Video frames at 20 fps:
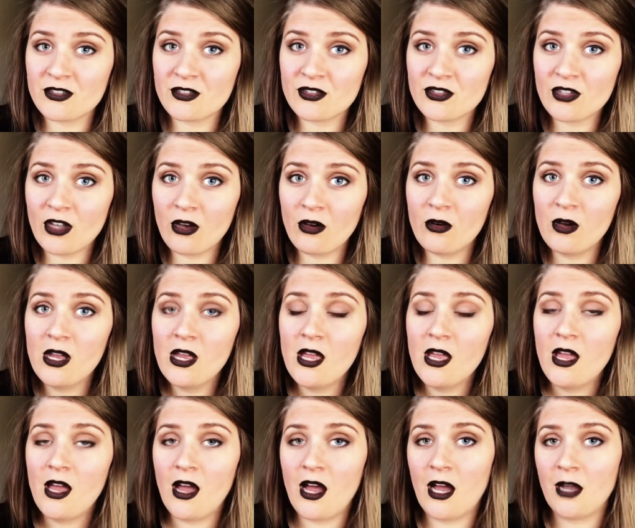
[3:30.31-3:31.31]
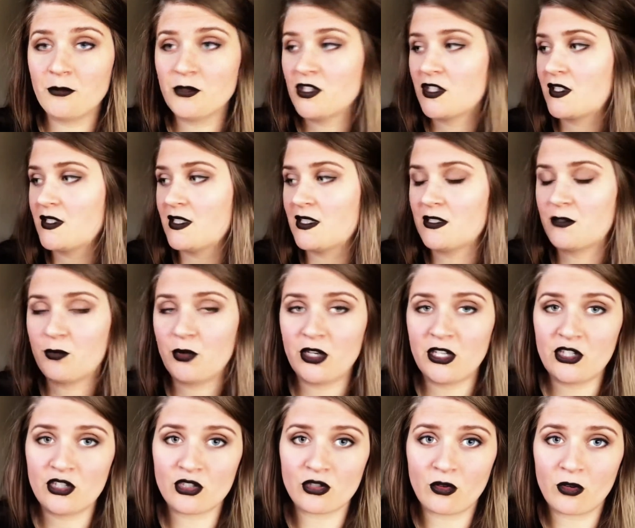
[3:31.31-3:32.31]
or so, just because it's
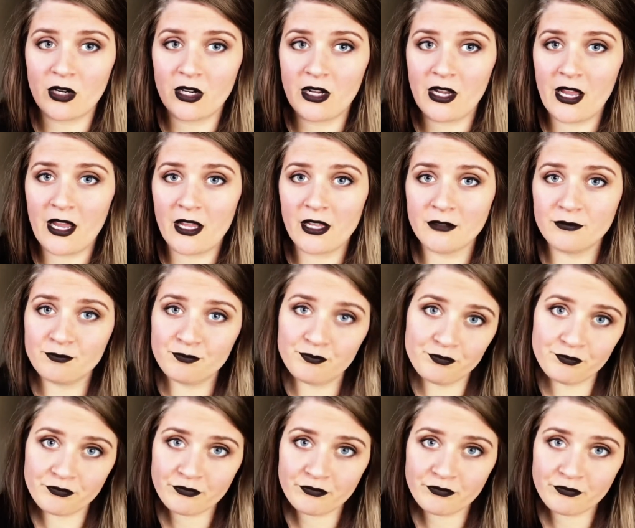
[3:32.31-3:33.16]
pretty short and